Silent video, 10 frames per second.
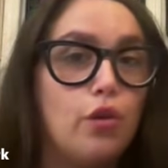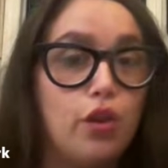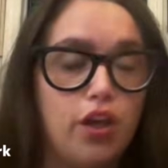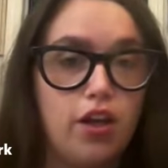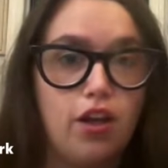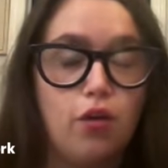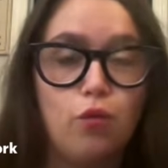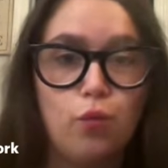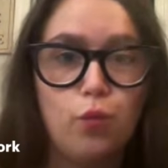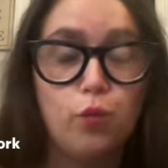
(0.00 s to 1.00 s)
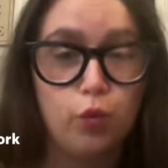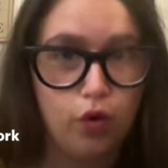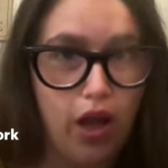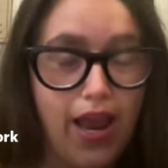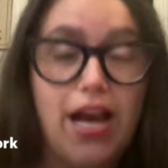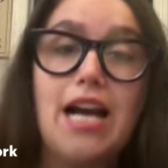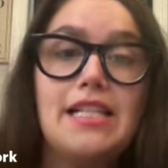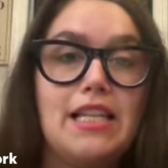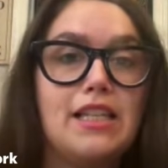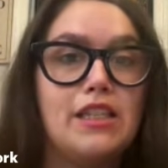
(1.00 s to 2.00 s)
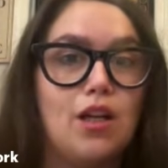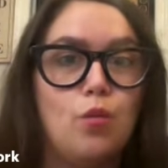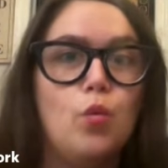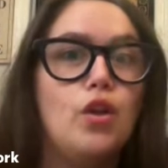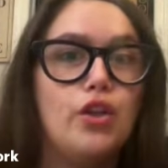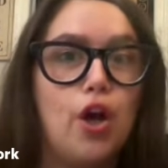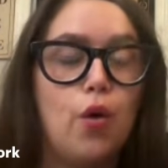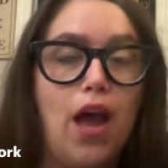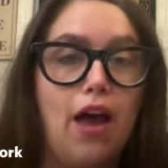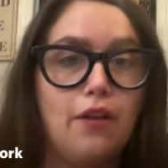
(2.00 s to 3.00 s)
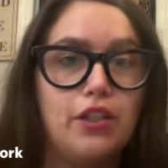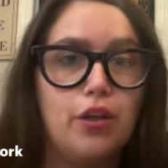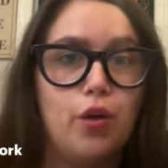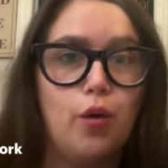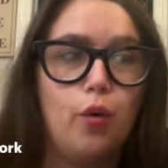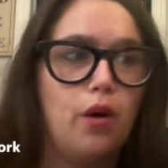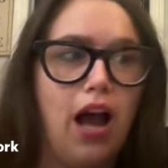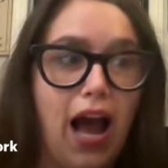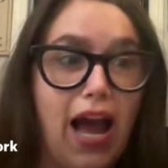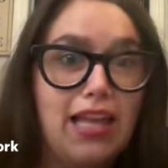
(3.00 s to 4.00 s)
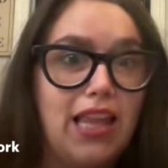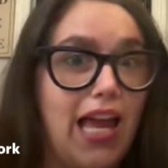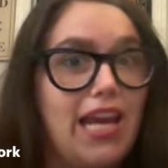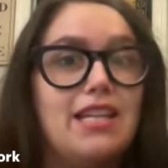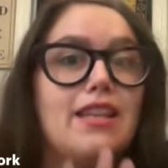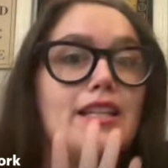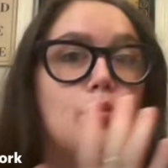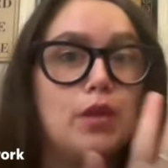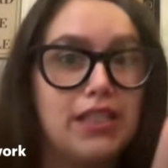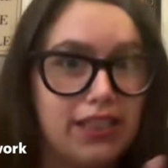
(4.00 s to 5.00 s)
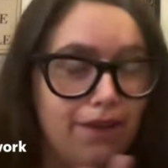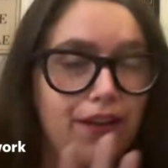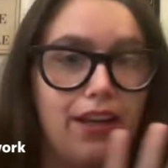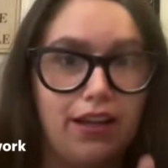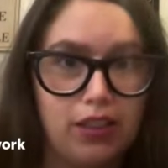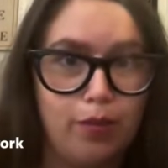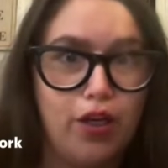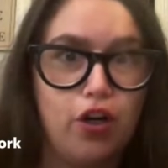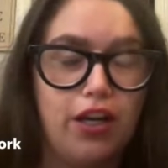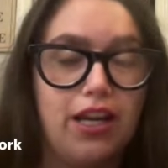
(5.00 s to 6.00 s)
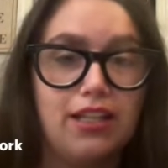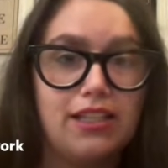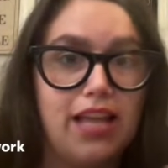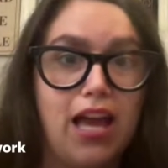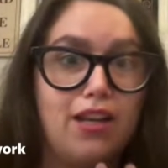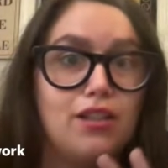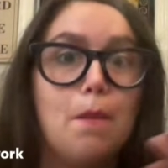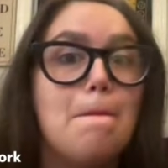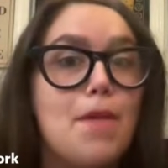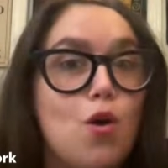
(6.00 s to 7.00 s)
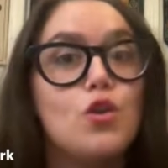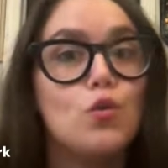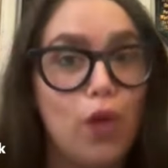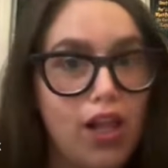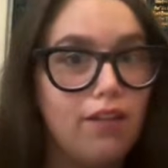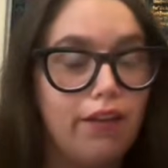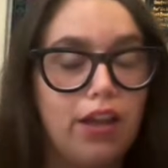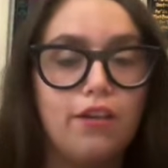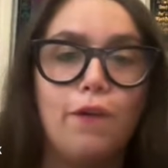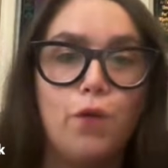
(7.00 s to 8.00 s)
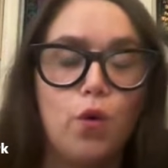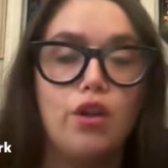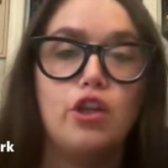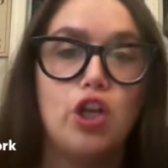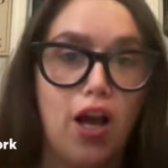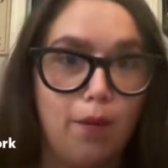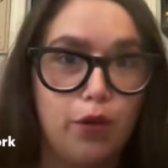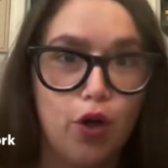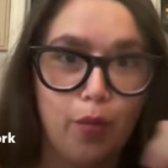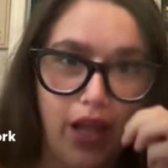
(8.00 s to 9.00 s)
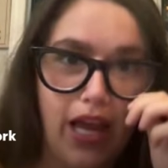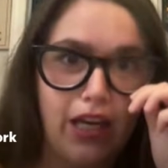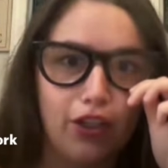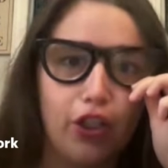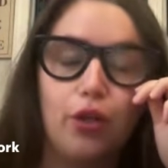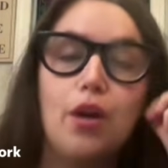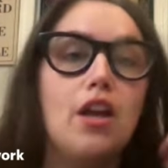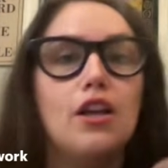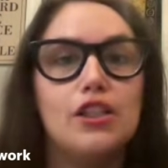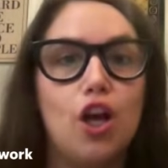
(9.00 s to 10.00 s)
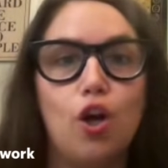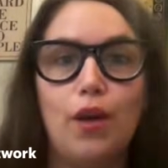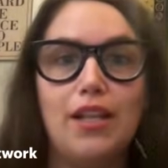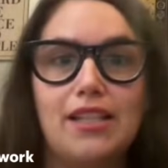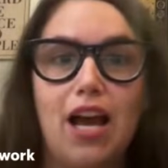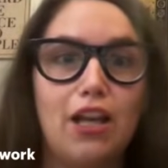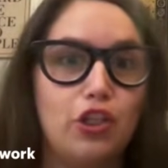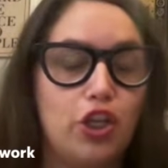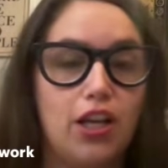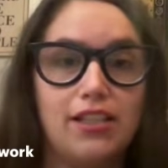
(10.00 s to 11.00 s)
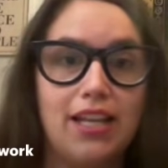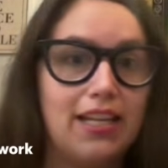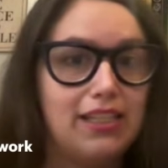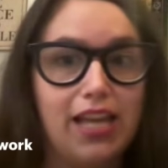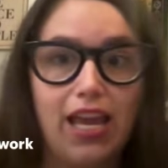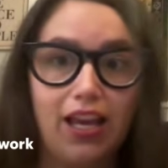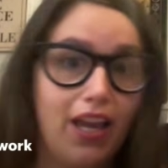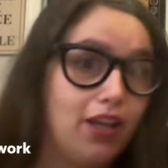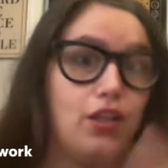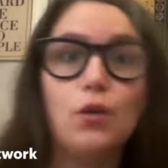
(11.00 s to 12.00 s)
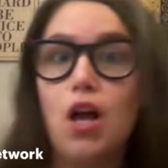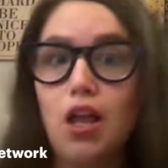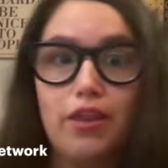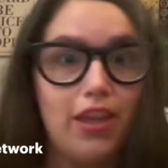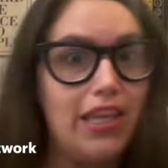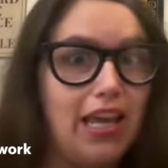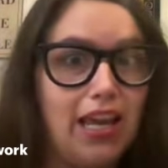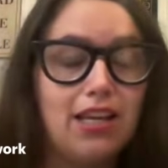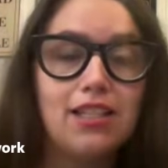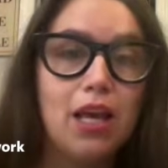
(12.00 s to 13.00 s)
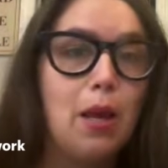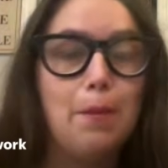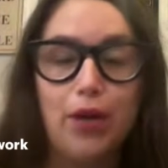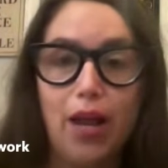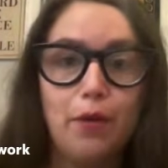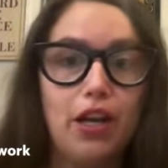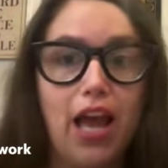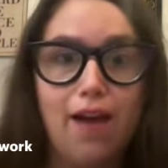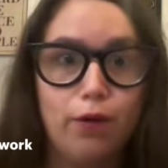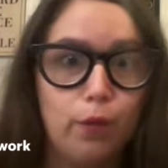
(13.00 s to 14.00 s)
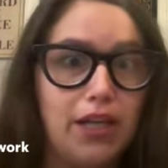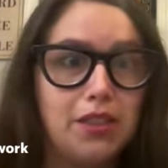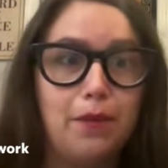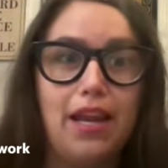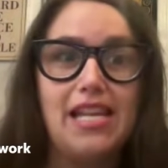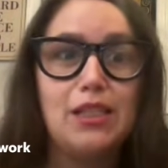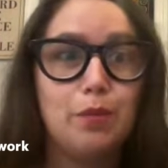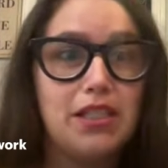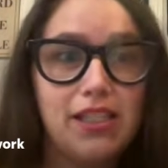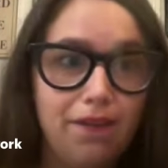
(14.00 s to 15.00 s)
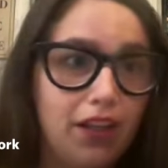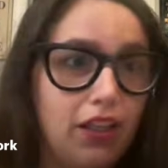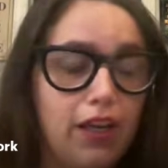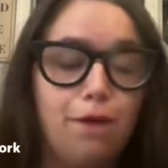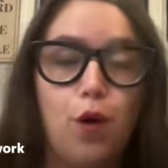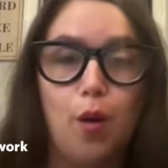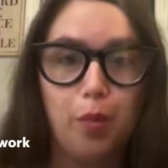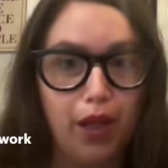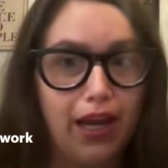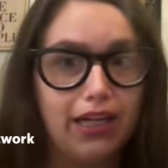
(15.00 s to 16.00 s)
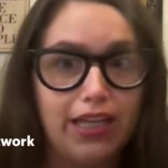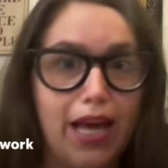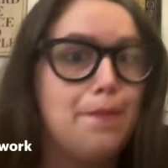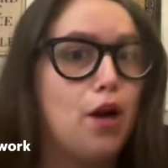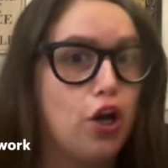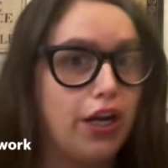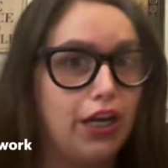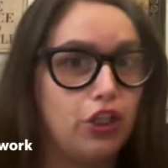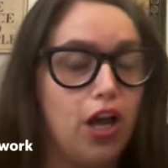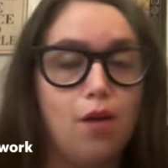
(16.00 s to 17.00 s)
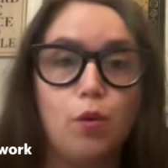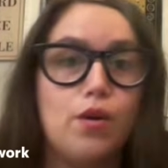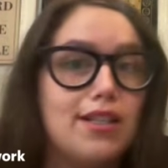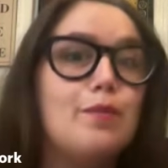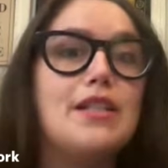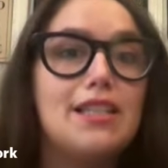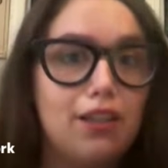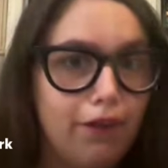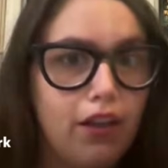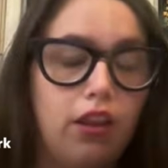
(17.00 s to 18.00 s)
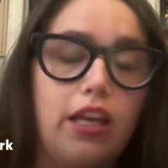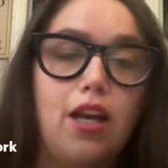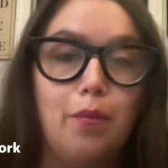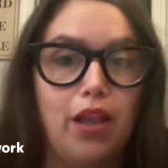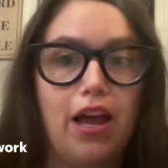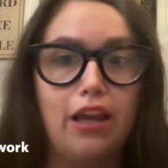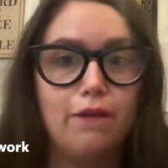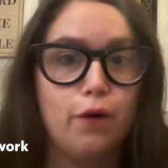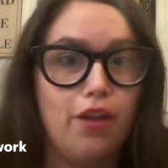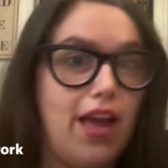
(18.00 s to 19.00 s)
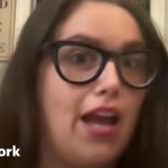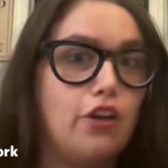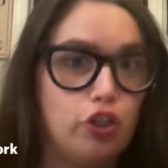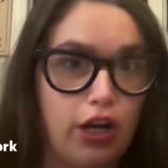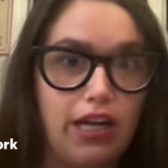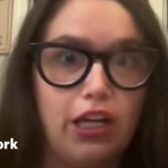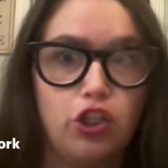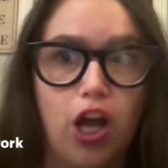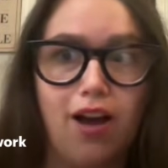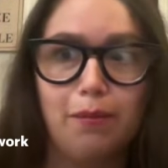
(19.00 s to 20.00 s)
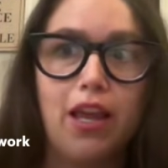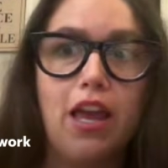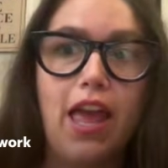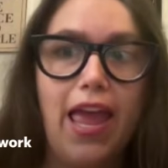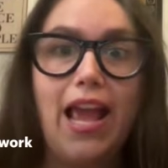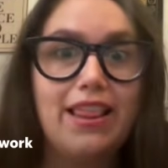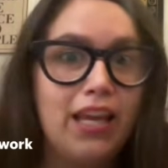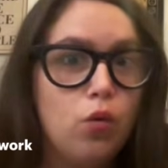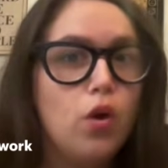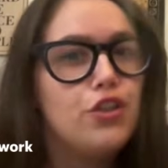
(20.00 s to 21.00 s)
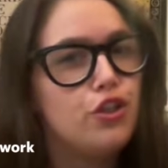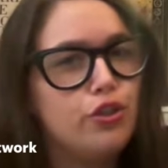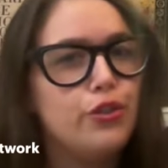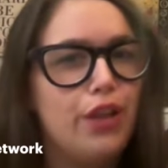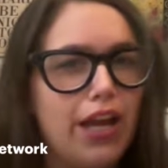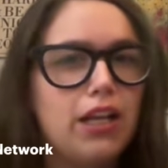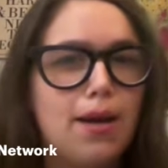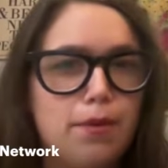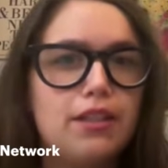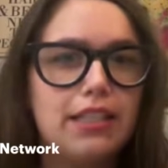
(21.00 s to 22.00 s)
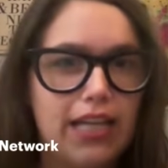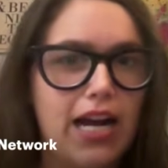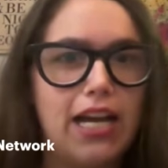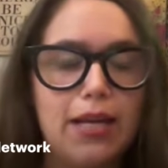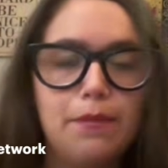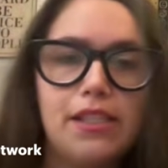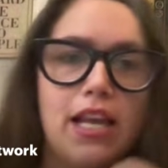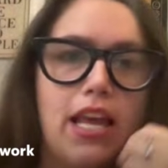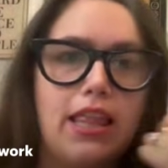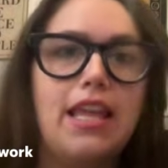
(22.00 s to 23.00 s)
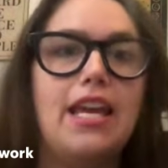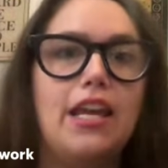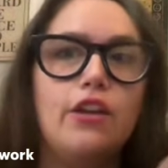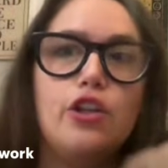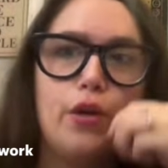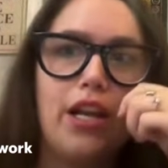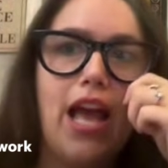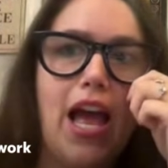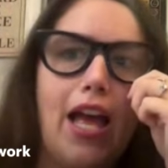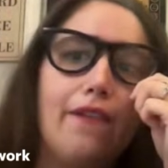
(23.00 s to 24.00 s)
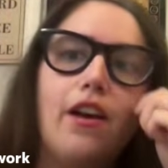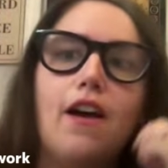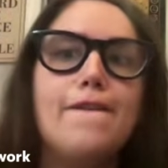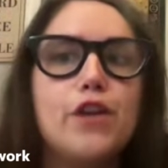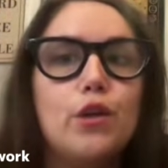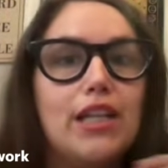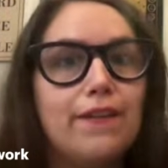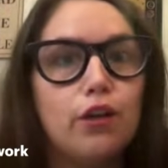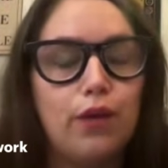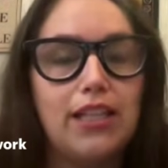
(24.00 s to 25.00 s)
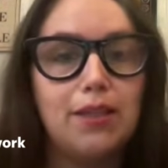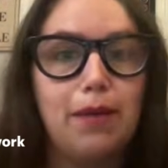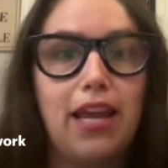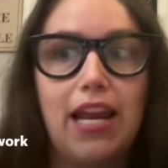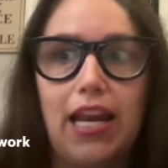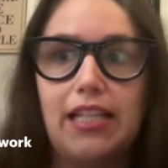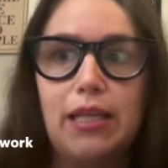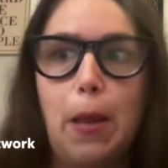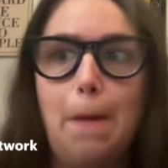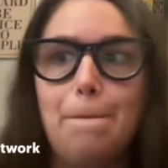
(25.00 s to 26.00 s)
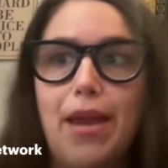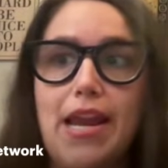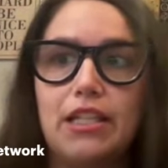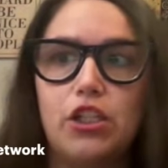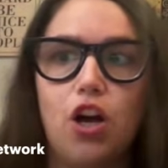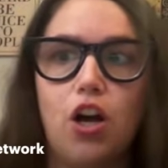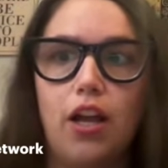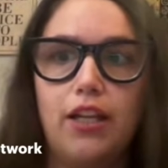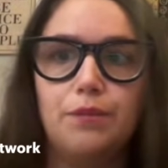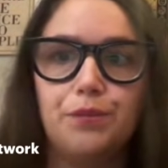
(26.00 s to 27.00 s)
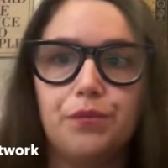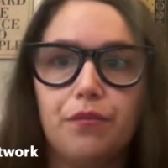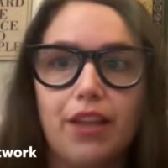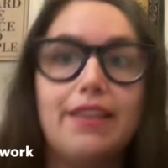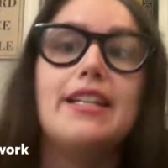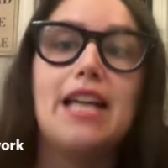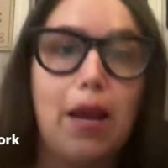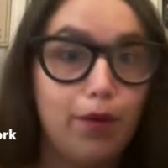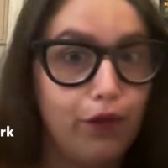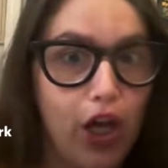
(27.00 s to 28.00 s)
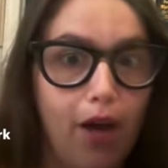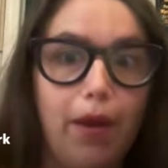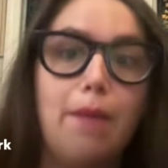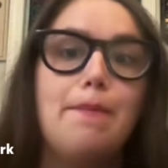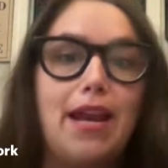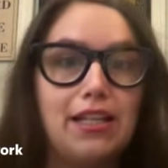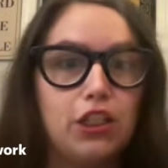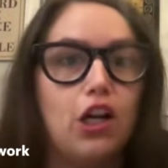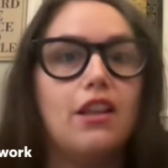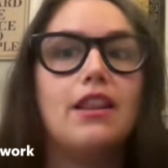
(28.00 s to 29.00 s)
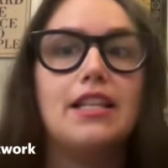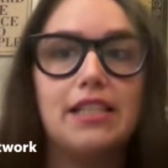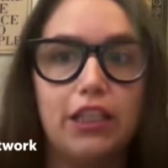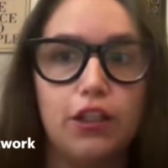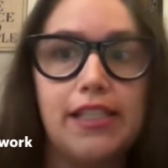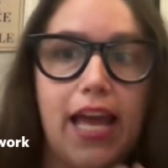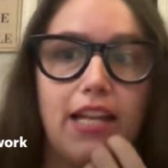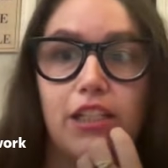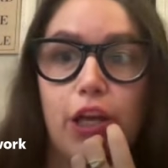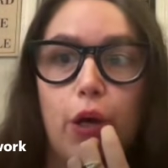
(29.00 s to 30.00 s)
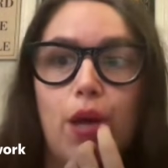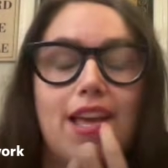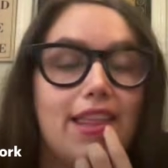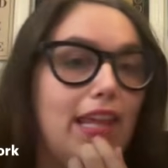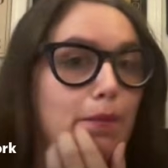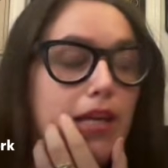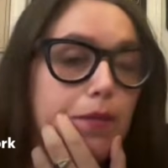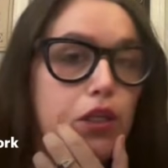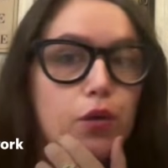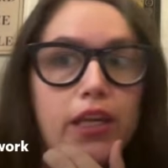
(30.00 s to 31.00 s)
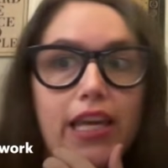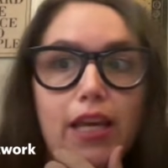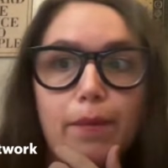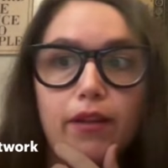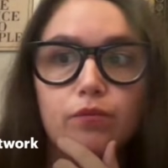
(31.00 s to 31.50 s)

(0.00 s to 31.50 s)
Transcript: the AI system will know how to highlight the specific experience that is most relevant for the job you're applying to. So not just saying, I can do all the things, but I'm going to have a resume specifically for applying to that marketing job or specifically applying for that training job. And then once you do that a couple of times, then you can have a few different resumes based on the type of job and based on the skill set. So then maybe you keep